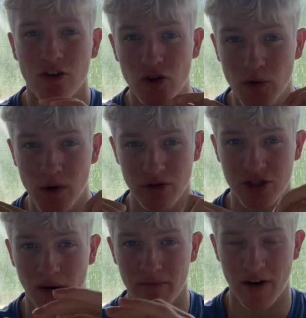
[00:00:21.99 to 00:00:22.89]
you will
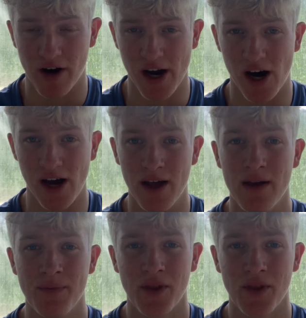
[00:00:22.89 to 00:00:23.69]
jump very high.